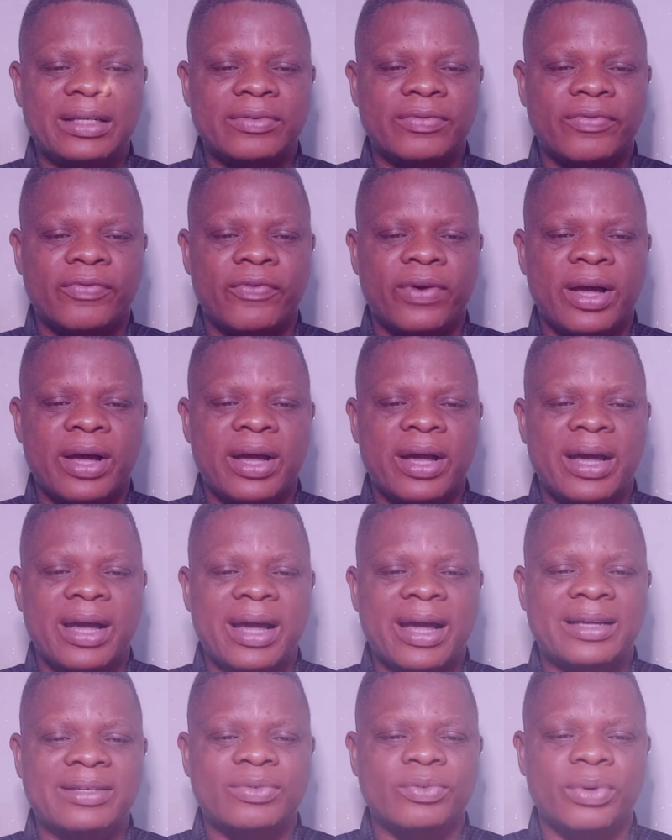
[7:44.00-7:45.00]
as far
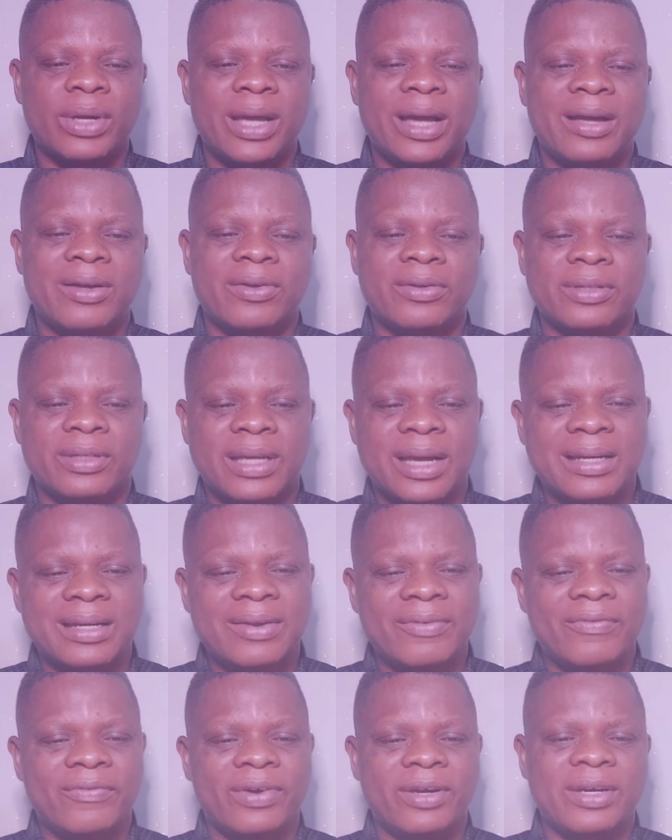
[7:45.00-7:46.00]
as we are
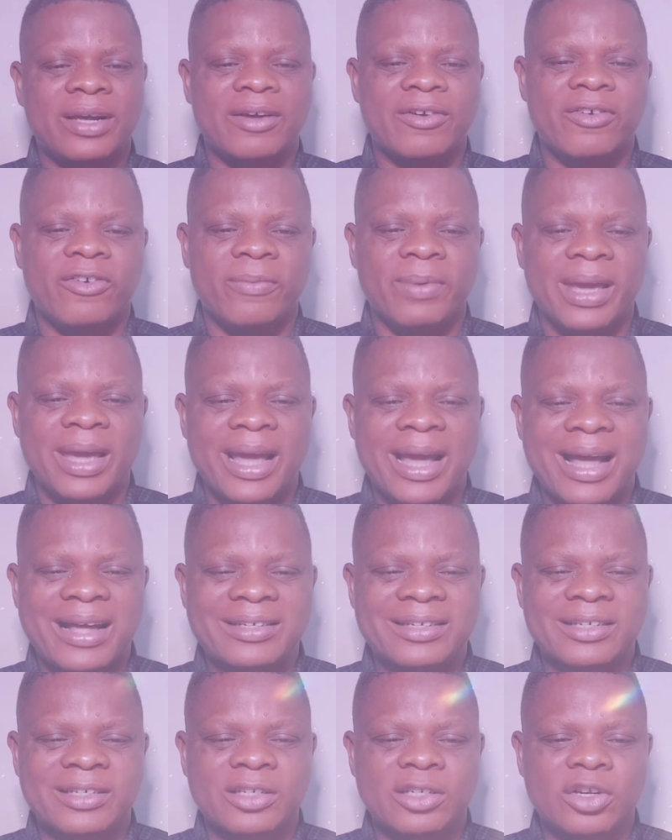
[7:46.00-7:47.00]
concerned, the federal government
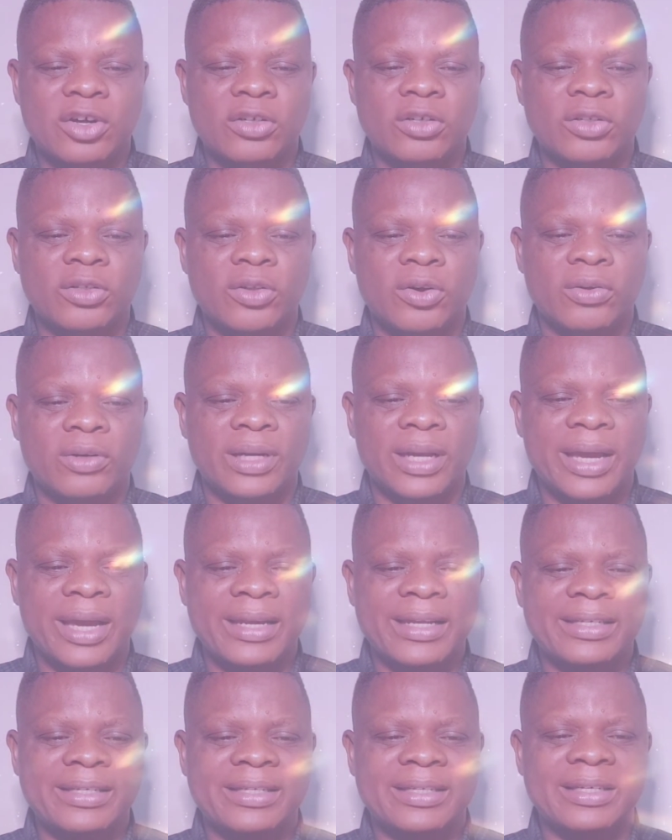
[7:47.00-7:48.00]
has not done
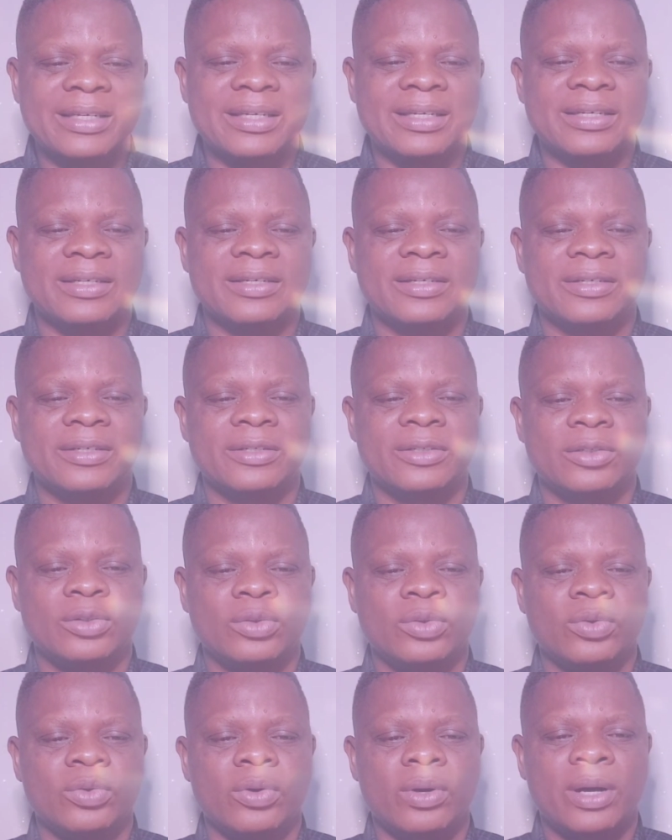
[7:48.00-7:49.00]
anything
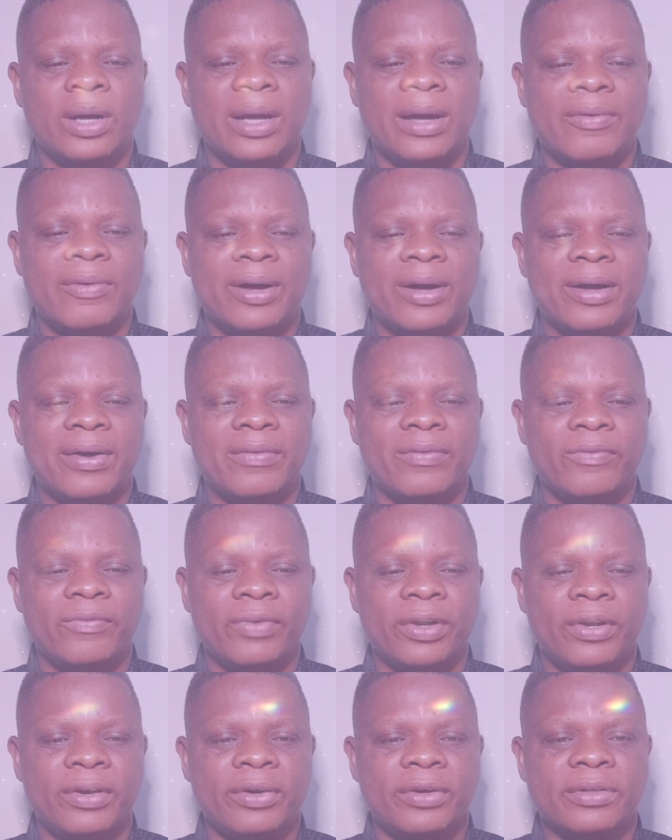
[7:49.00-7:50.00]
to our
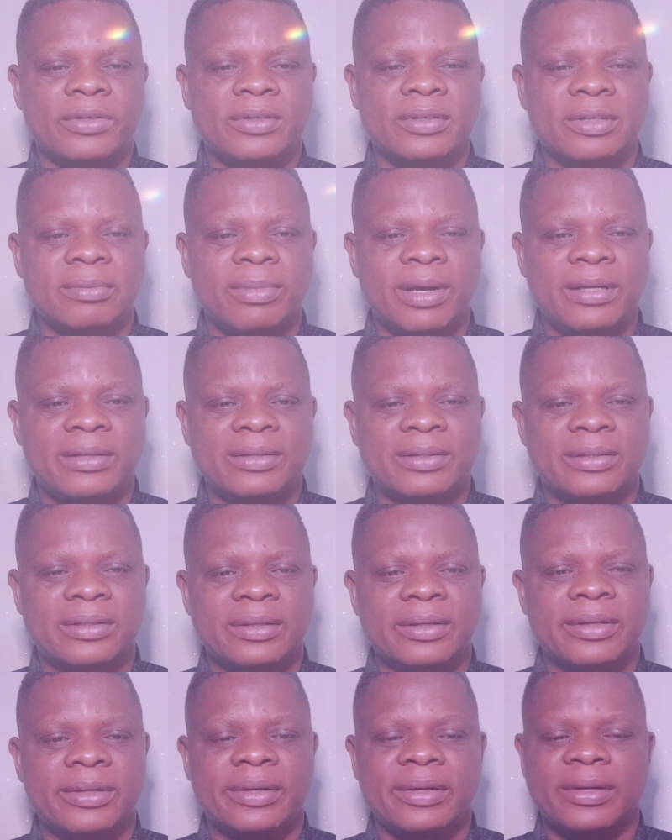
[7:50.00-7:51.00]
various demands.
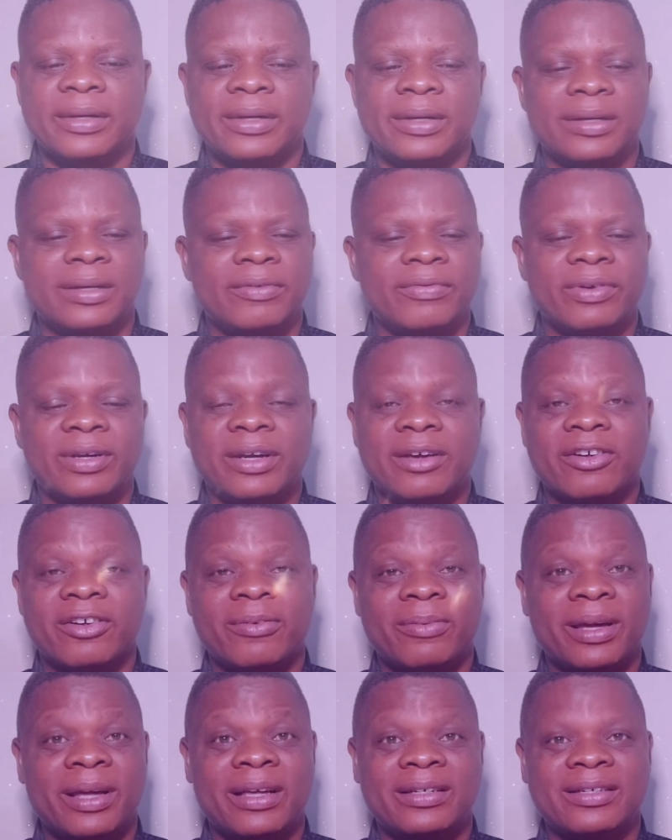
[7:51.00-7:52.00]
The federal
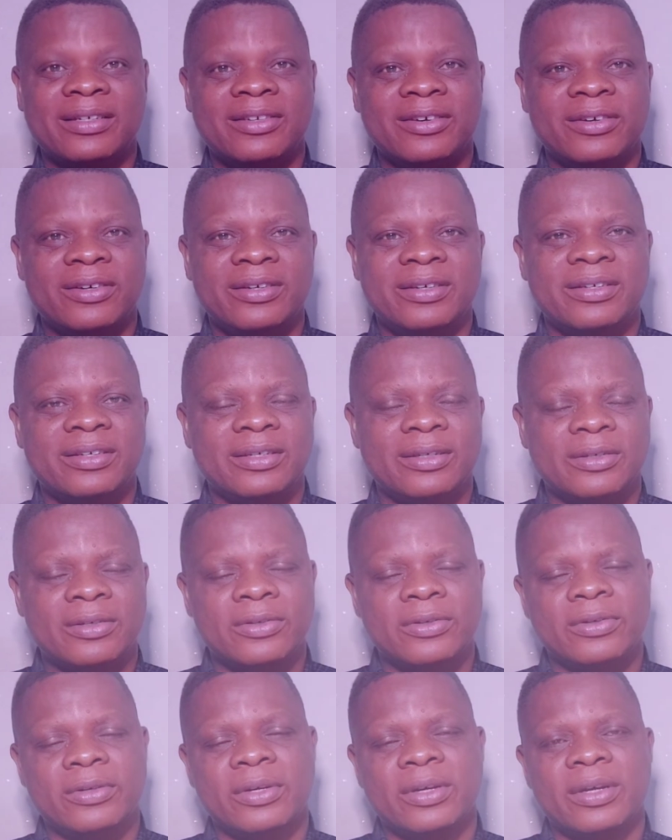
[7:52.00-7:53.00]
government hasn't done anything,
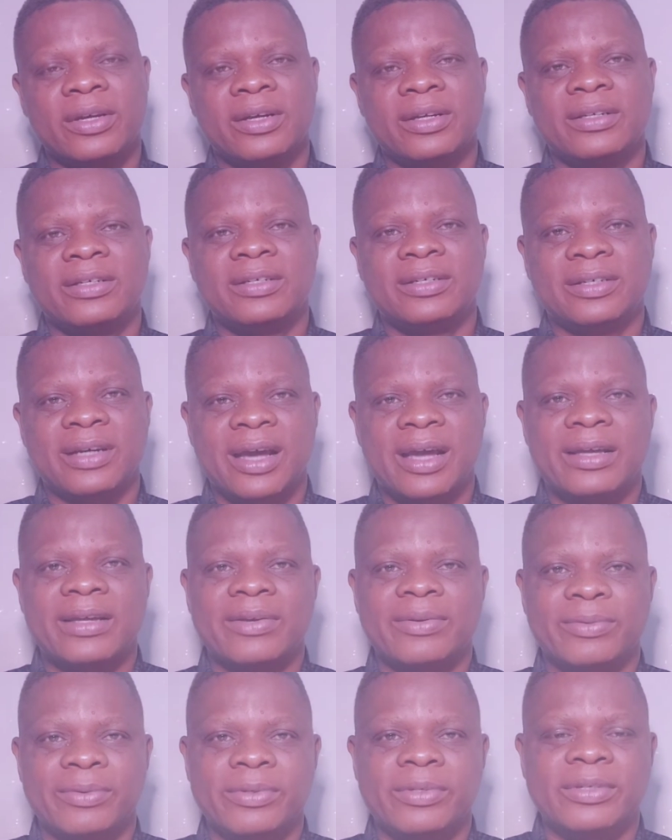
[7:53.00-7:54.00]
so the strike
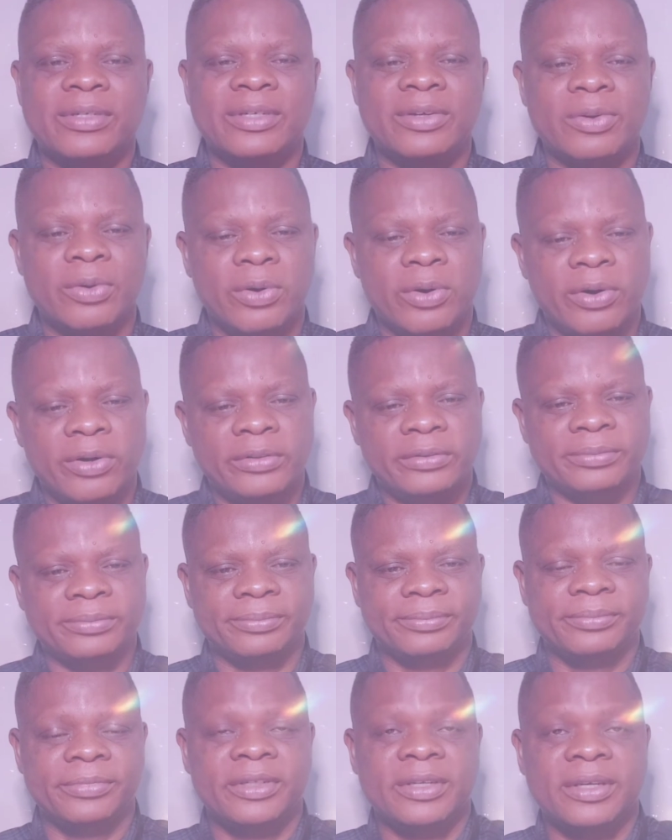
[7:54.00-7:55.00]
will still go on.